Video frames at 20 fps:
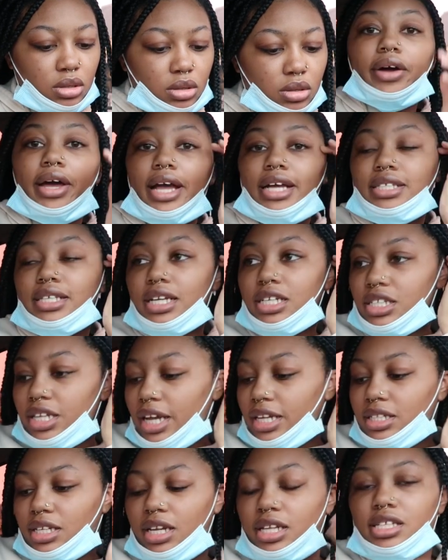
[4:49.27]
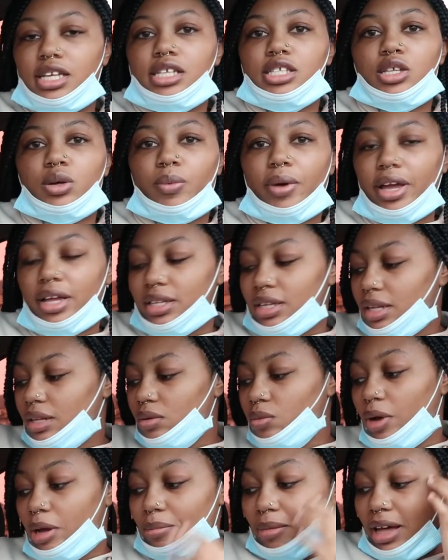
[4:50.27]
Okay, it says checked in. It says to wait in the
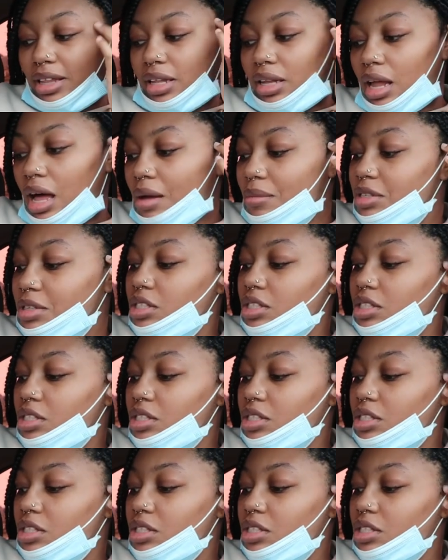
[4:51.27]
wait by the lobby.